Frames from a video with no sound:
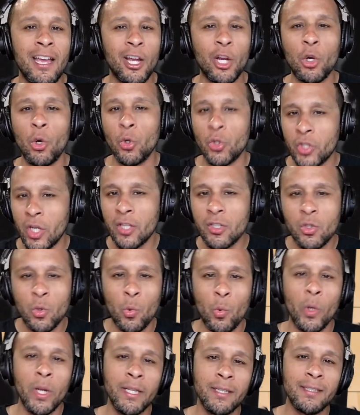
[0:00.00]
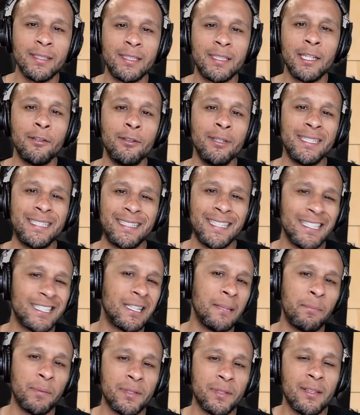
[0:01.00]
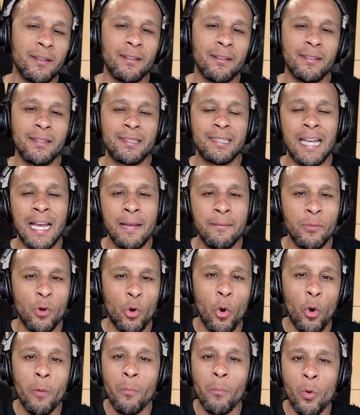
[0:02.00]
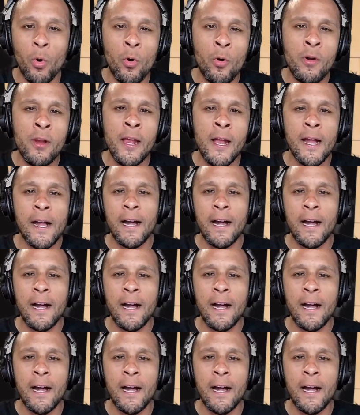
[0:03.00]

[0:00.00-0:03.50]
goes on to win the series 60% of the time or more.